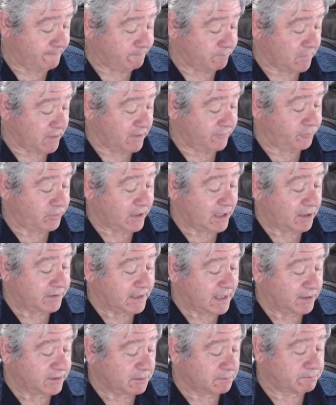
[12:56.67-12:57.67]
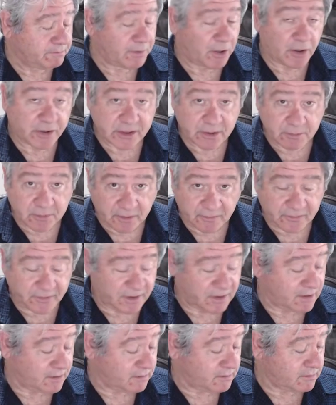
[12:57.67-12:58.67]
If we go down the bottom of
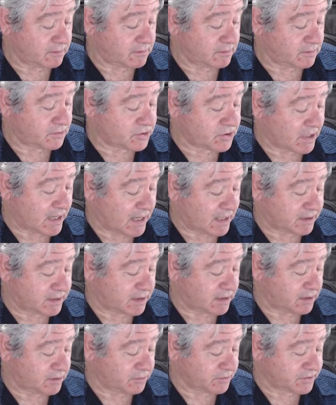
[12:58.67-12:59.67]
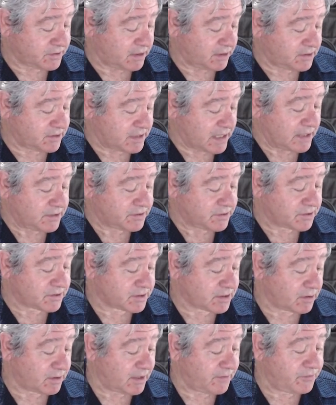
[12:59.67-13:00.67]
the chart here, you'll see sensors.
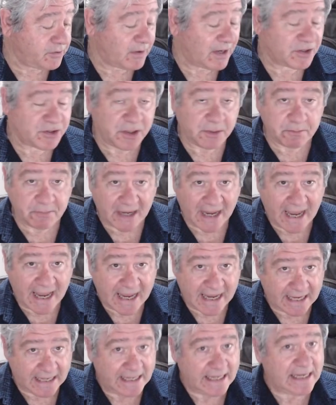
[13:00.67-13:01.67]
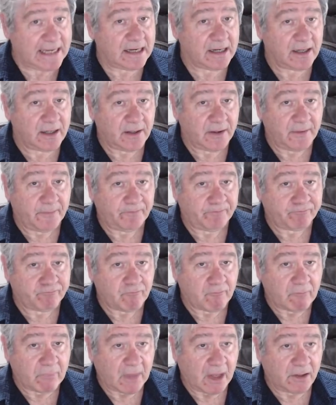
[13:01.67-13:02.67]
So if you actually pay
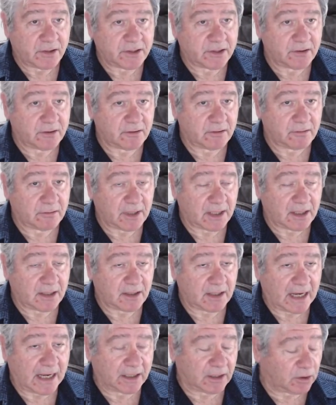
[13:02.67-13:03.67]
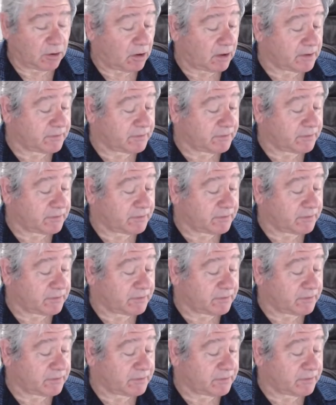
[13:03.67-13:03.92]
to unlock